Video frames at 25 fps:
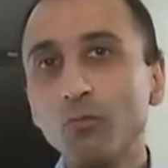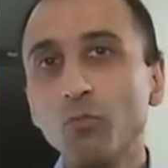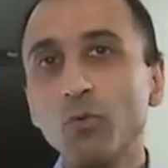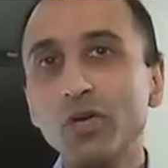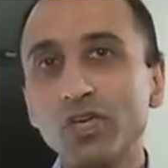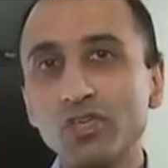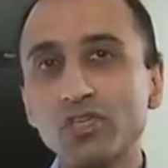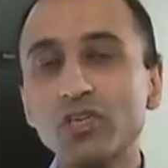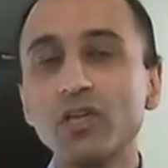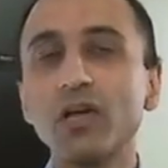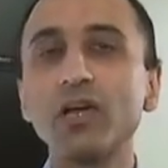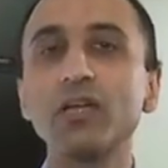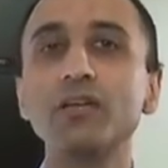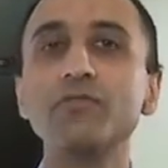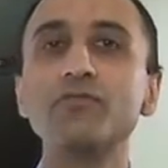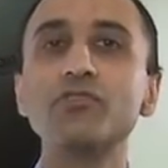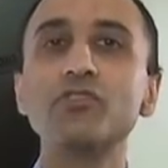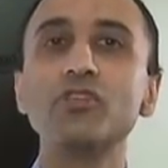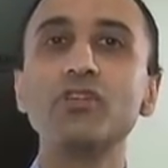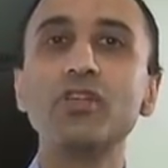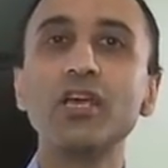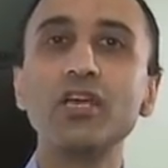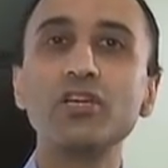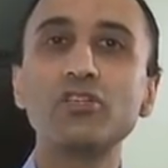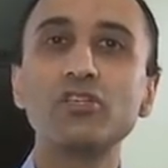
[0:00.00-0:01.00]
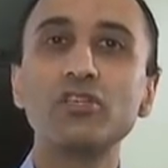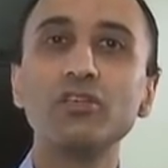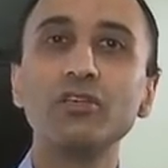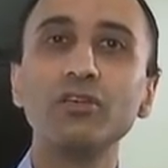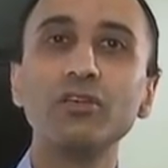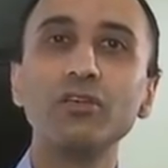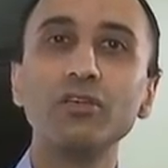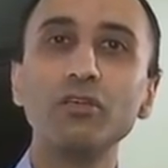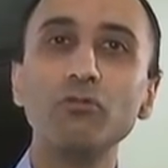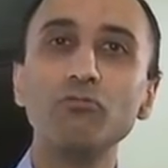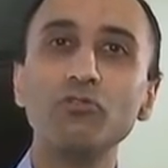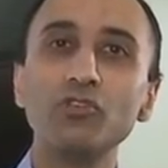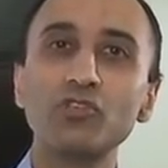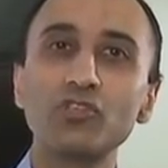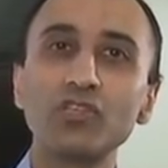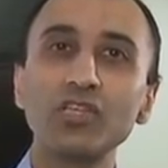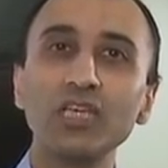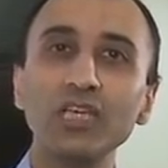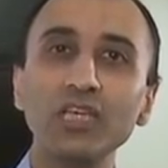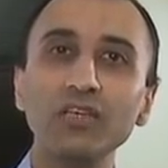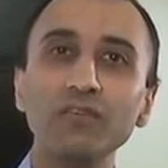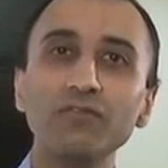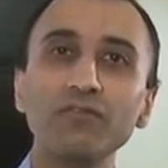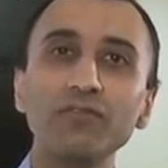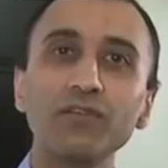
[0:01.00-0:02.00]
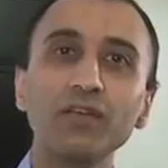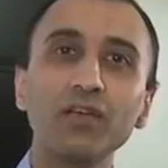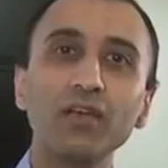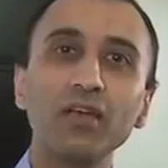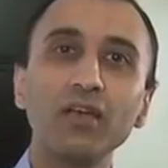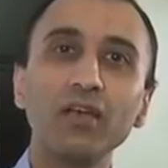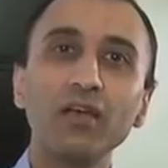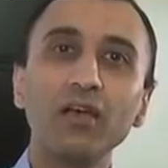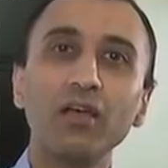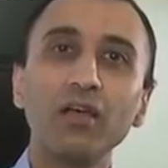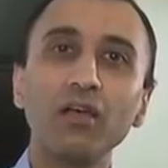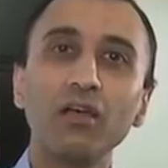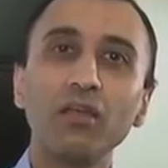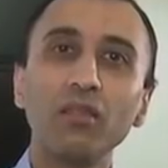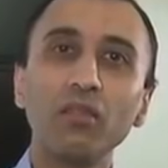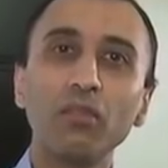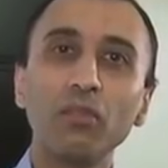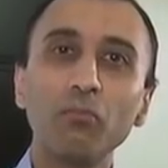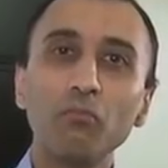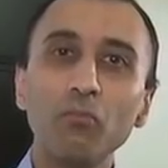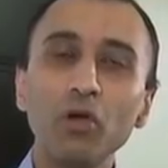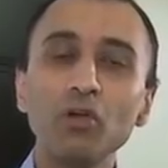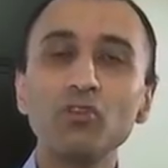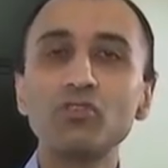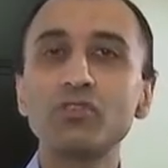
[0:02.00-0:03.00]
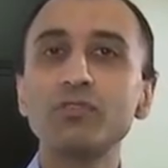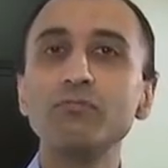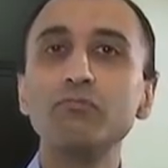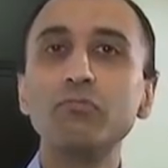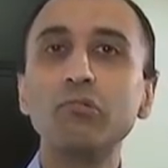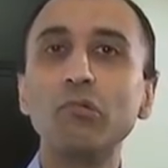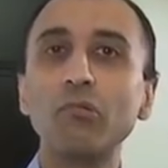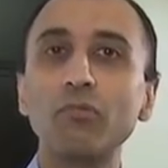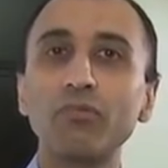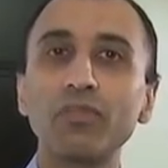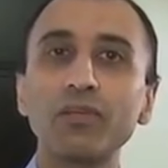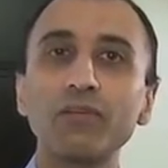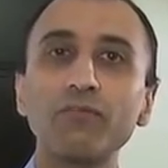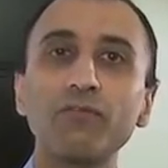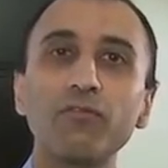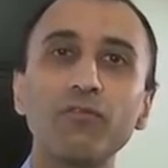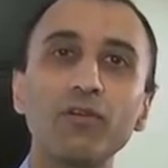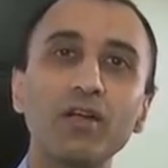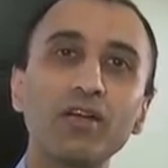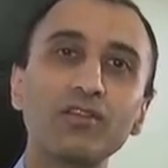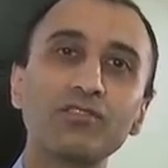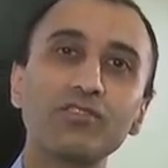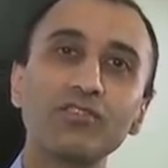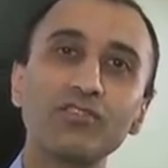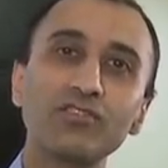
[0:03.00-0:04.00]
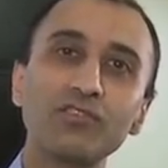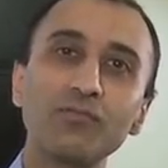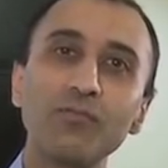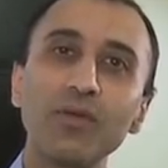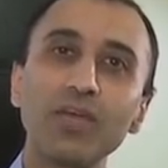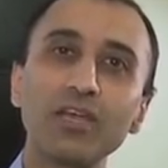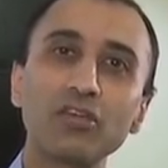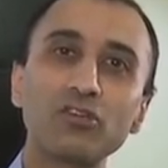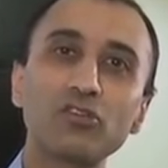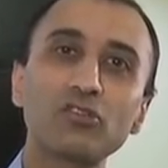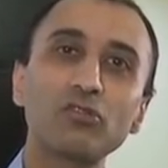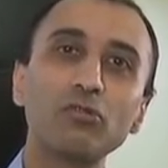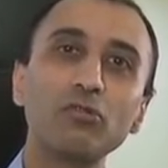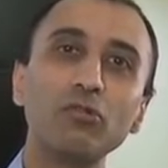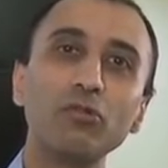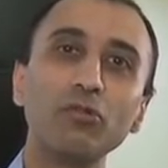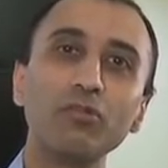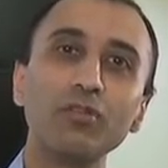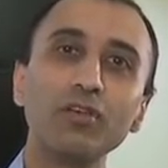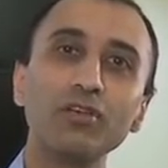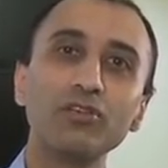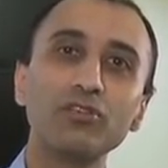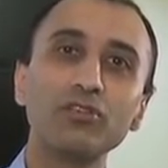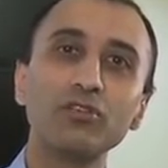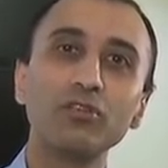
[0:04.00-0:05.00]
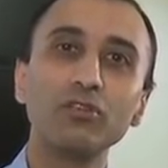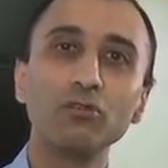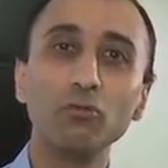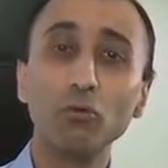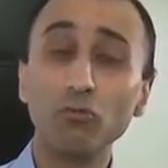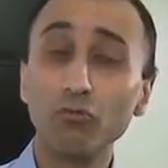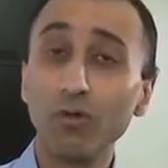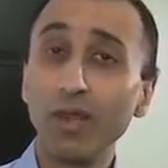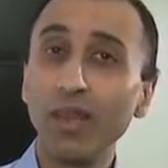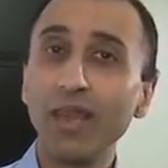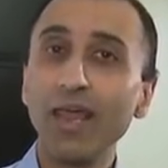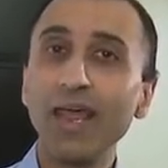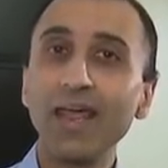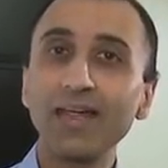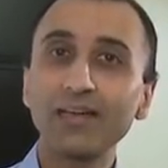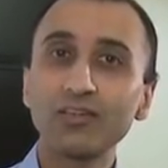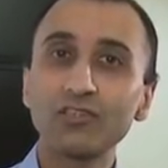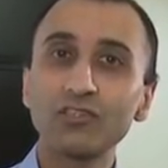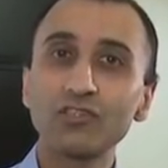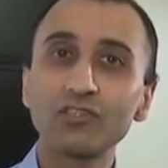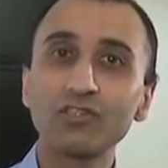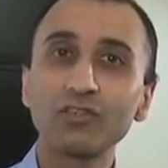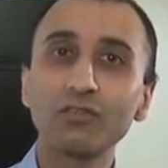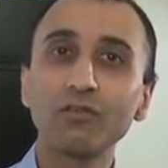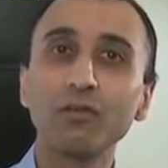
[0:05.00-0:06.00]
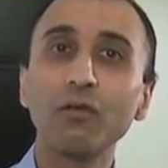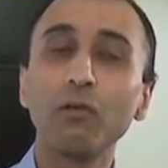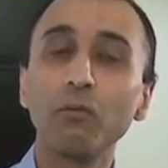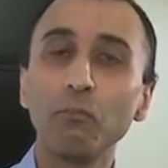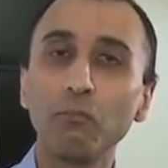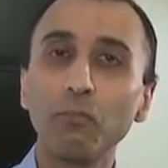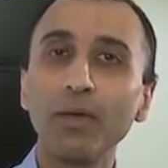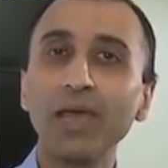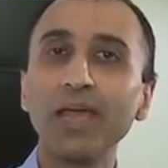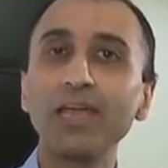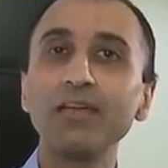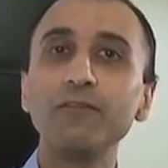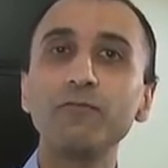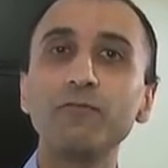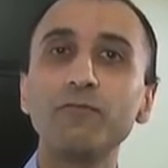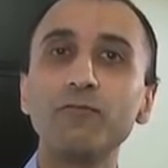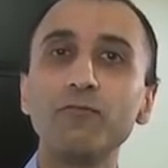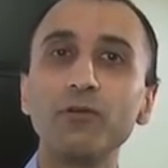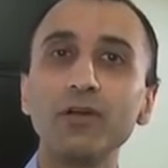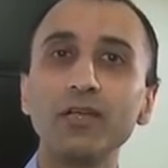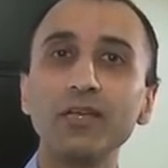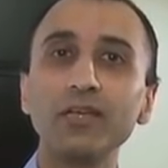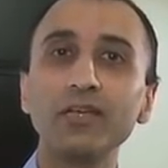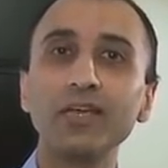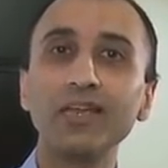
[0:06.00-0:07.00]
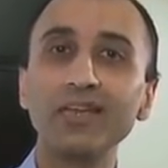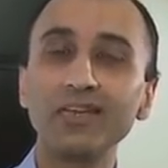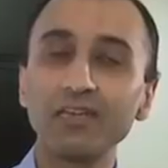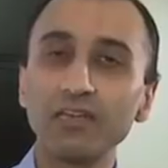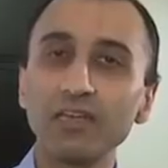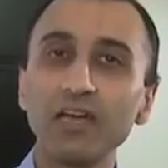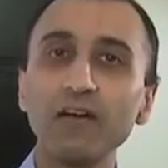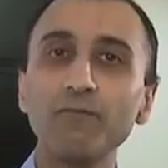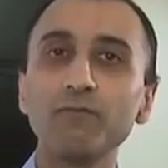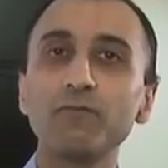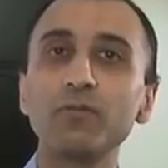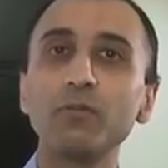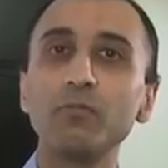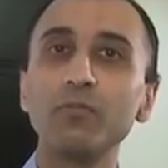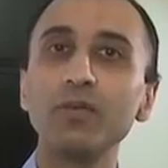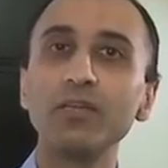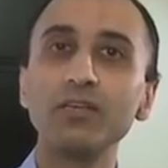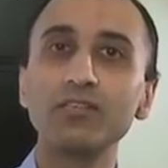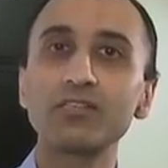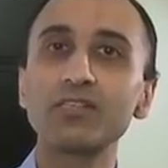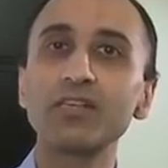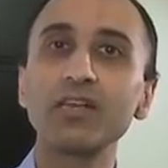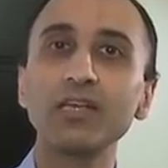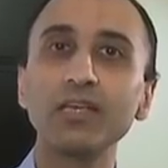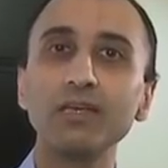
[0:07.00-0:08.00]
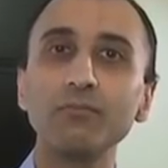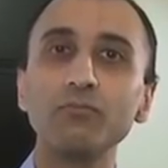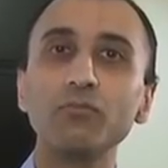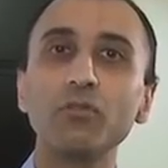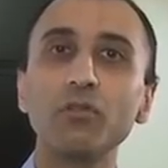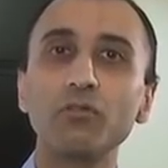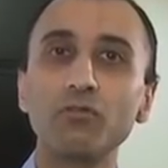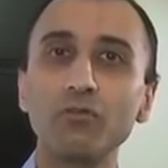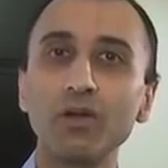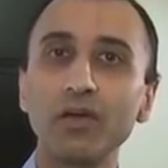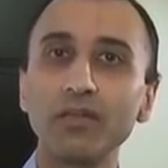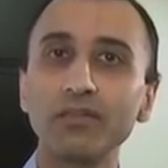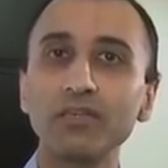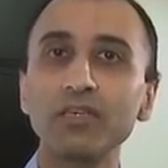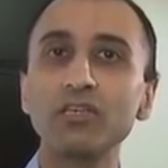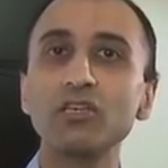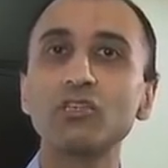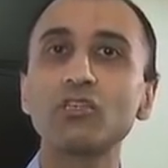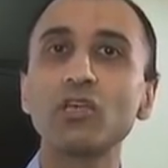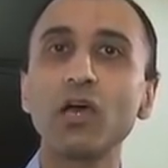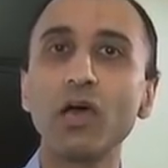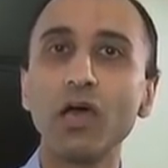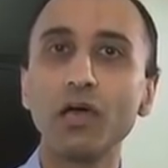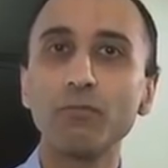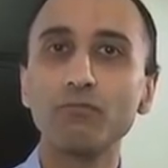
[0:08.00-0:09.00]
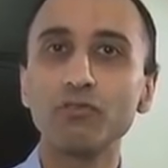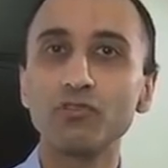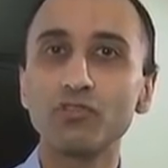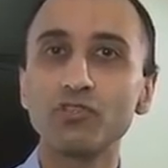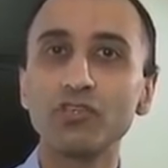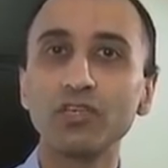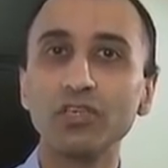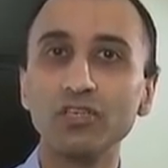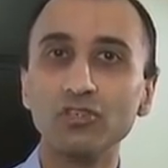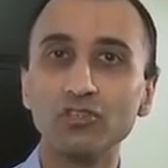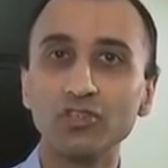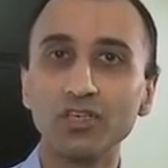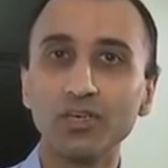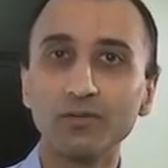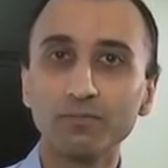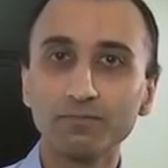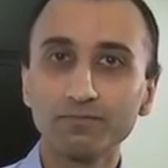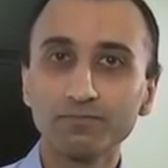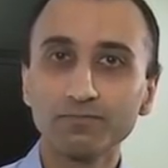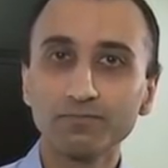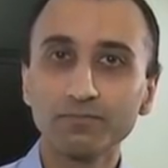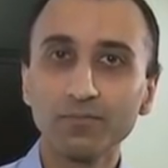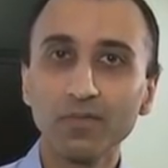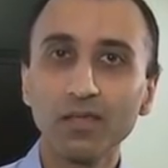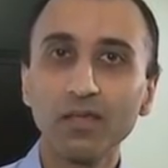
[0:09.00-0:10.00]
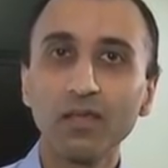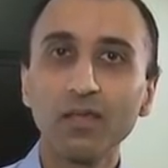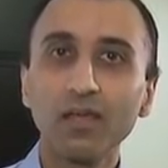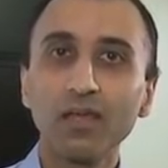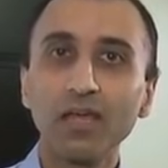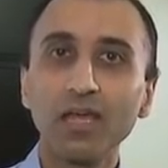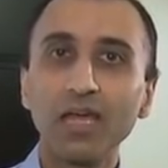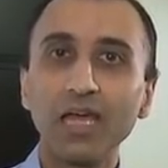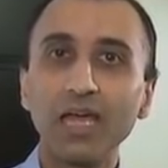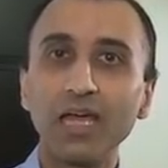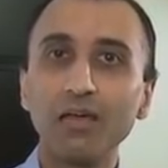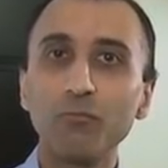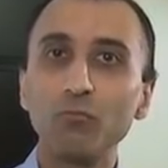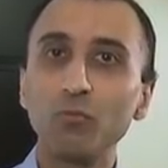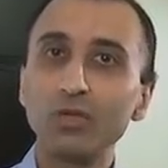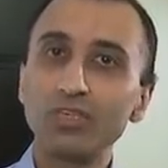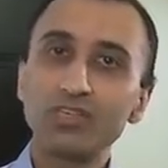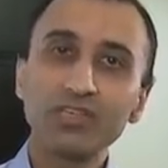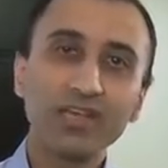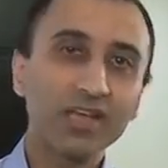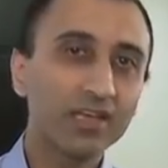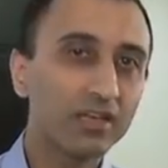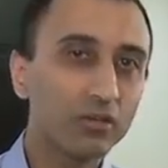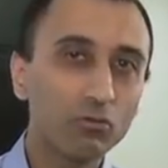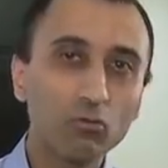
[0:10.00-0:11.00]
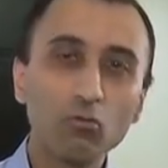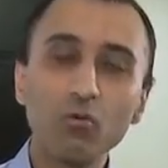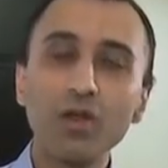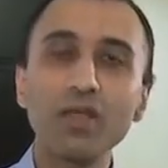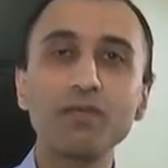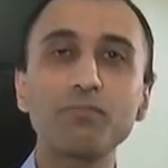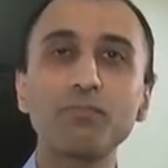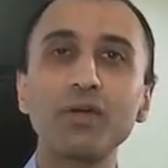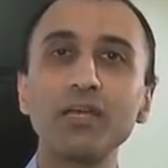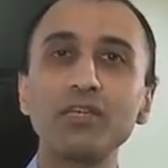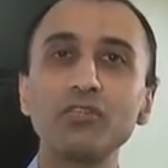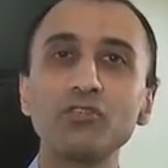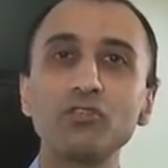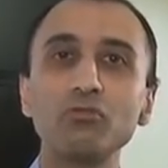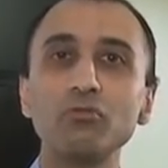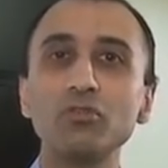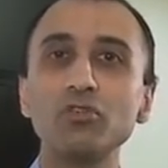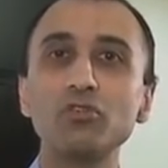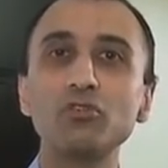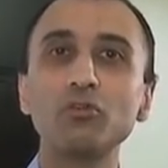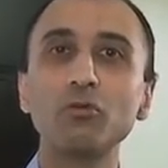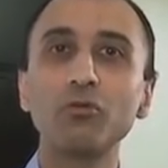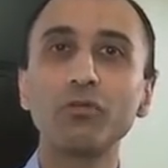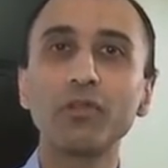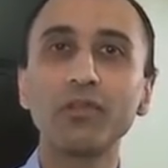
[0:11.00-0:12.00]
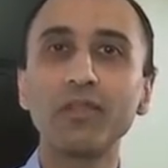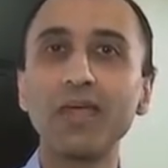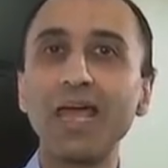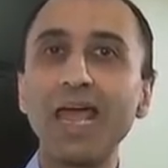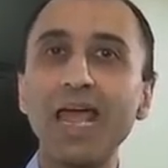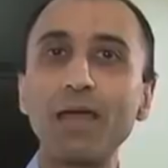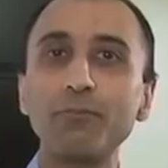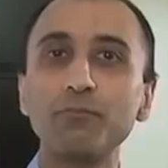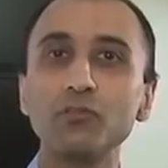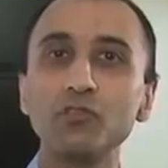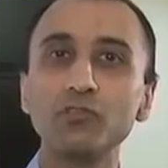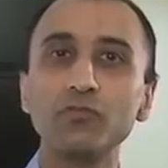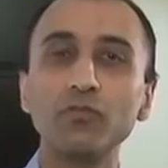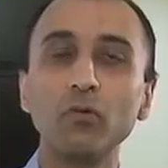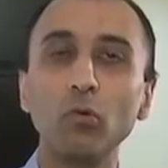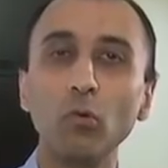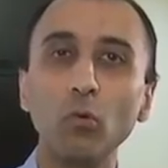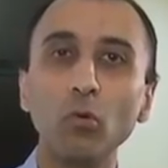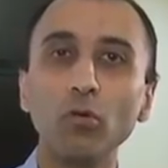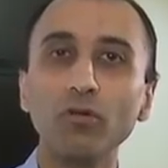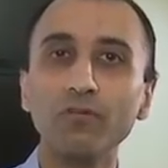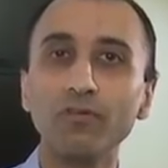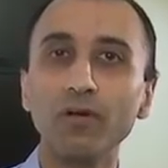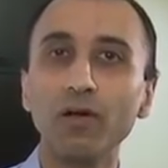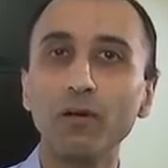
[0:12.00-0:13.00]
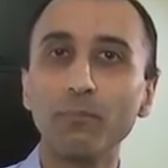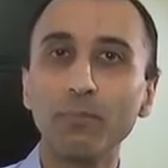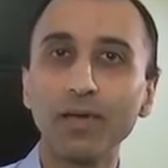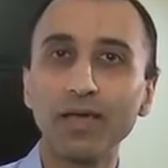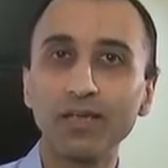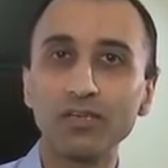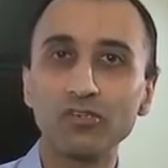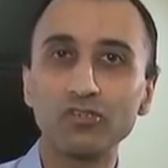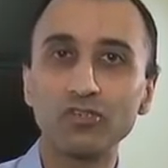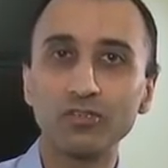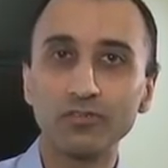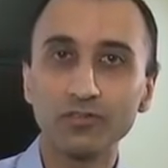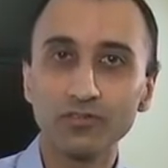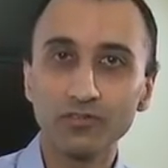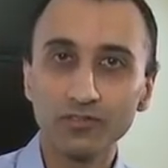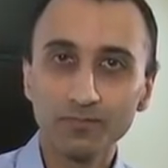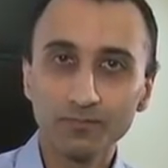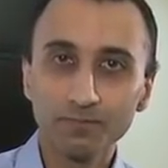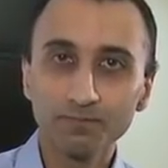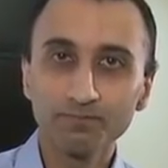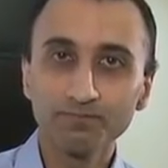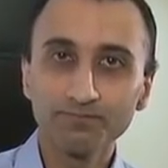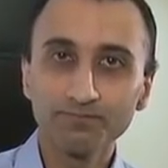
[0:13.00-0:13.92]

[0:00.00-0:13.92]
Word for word: which kind of sedation you receive, the most important thing for us is to make sure that you're relaxed, pain-free and comfortably asleep throughout the entire procedure. And we take great pains to ensure that that happens for all of our patients.